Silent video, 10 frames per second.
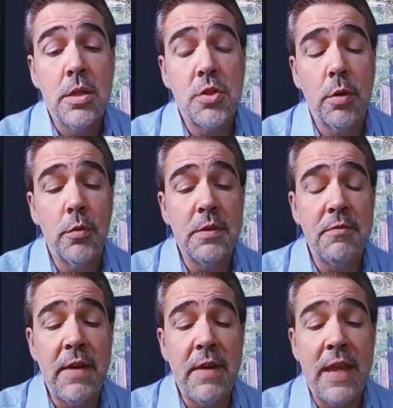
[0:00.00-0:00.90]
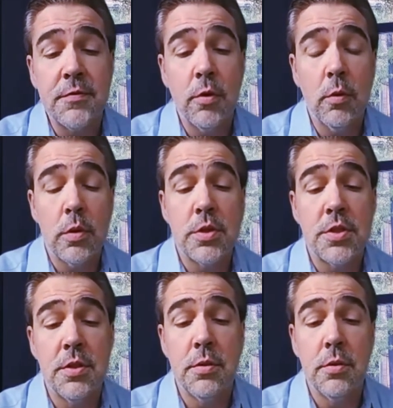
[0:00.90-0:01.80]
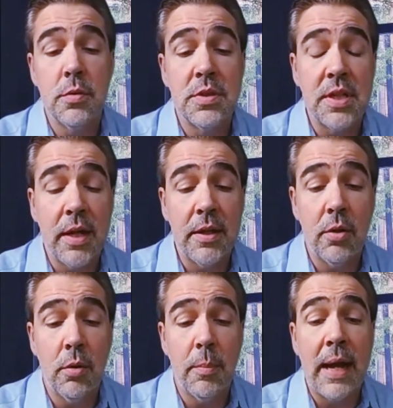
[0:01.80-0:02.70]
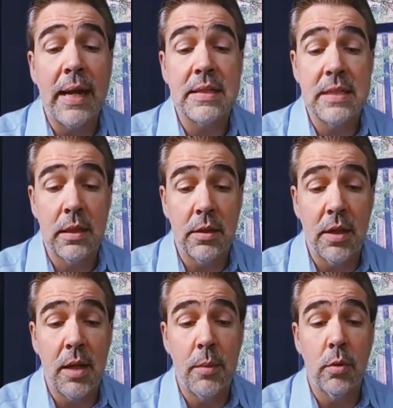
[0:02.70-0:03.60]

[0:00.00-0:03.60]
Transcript: So when we fast forward to Title Boxing Club,